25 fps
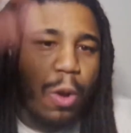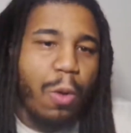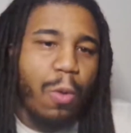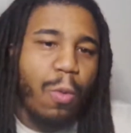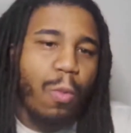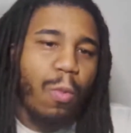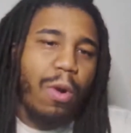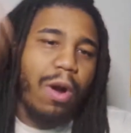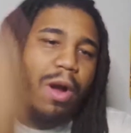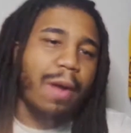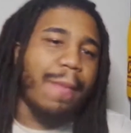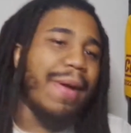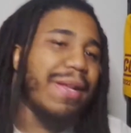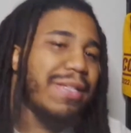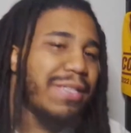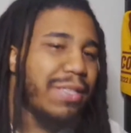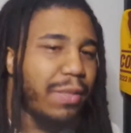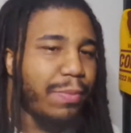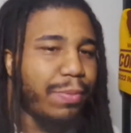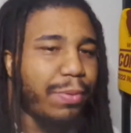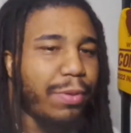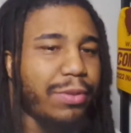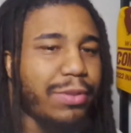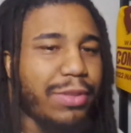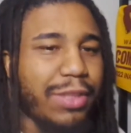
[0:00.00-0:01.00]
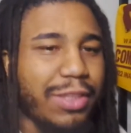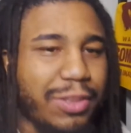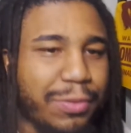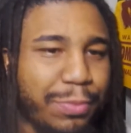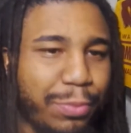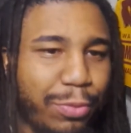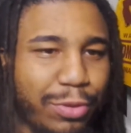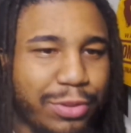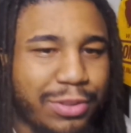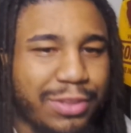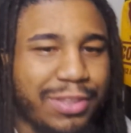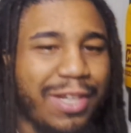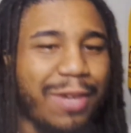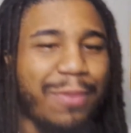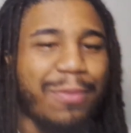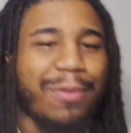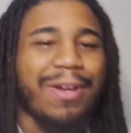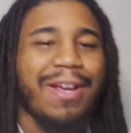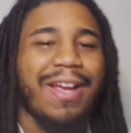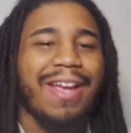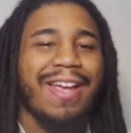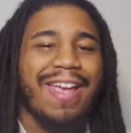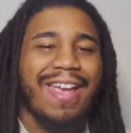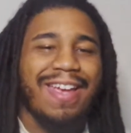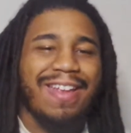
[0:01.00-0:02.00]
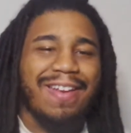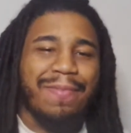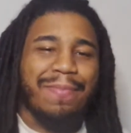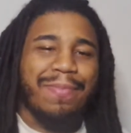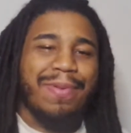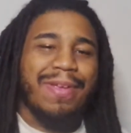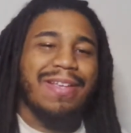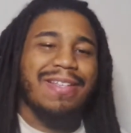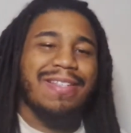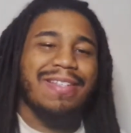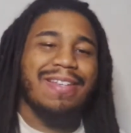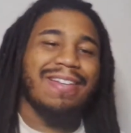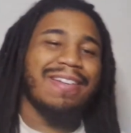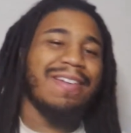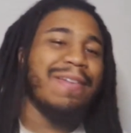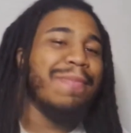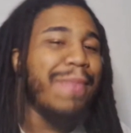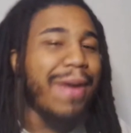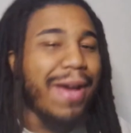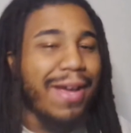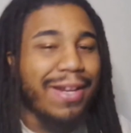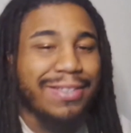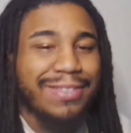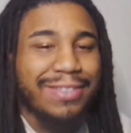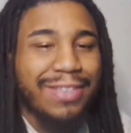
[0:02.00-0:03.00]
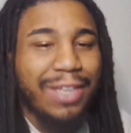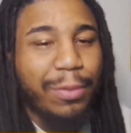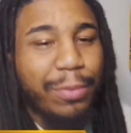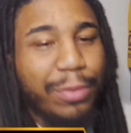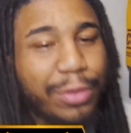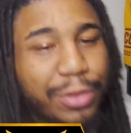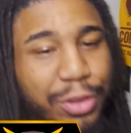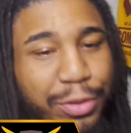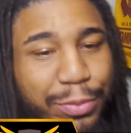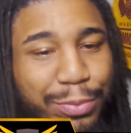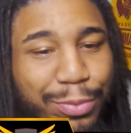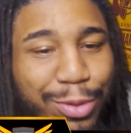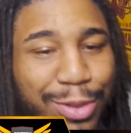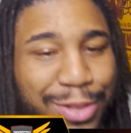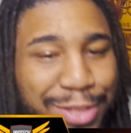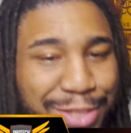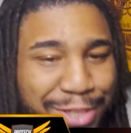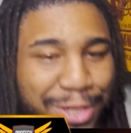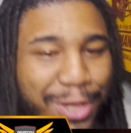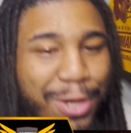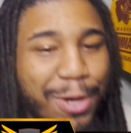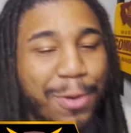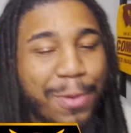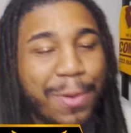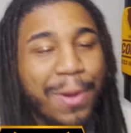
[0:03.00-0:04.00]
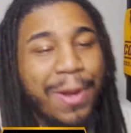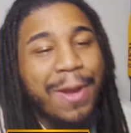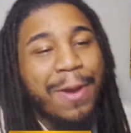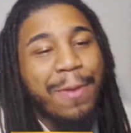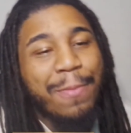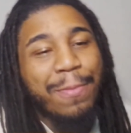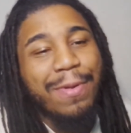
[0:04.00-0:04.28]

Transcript: Welcome back to the Protest Sports Network, aka the PSN Commanders Network. It's your boy Tone.